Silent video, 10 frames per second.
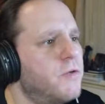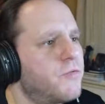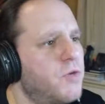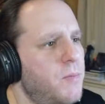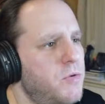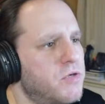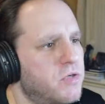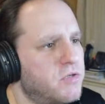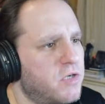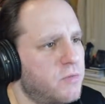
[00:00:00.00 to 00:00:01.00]
The temperature
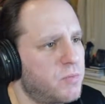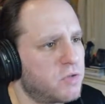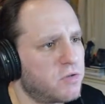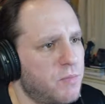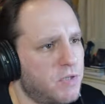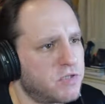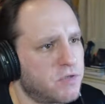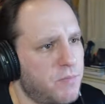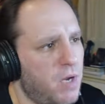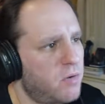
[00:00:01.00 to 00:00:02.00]
inside the building depends on
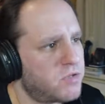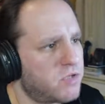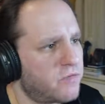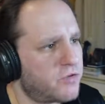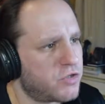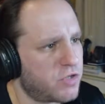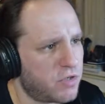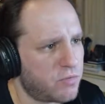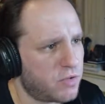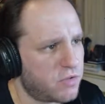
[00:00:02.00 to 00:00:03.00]
the power signal
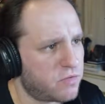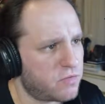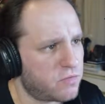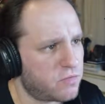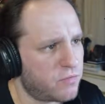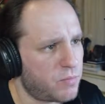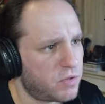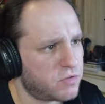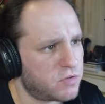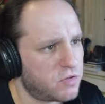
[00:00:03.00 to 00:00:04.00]
generator. Uh, if
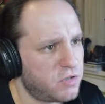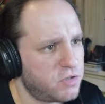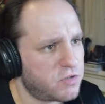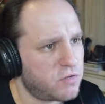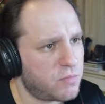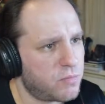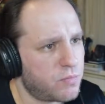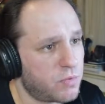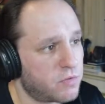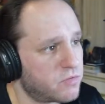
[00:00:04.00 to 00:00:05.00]
there's no heat zone,
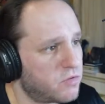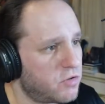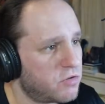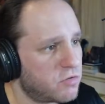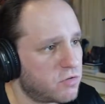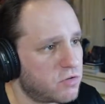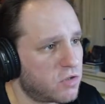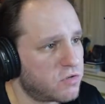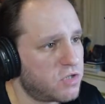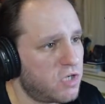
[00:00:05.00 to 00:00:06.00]
condition
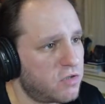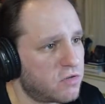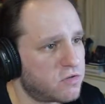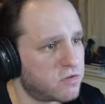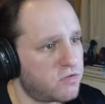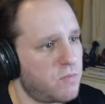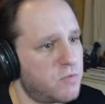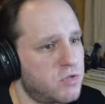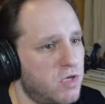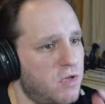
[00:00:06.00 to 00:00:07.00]
outside, there are six
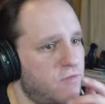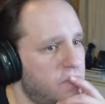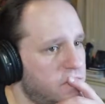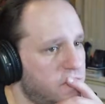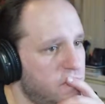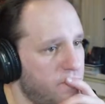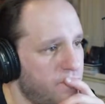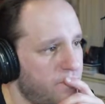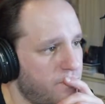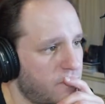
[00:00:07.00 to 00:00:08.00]
temperature levels.
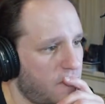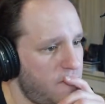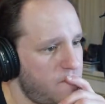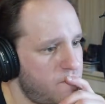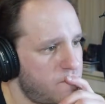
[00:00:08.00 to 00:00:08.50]
Okay.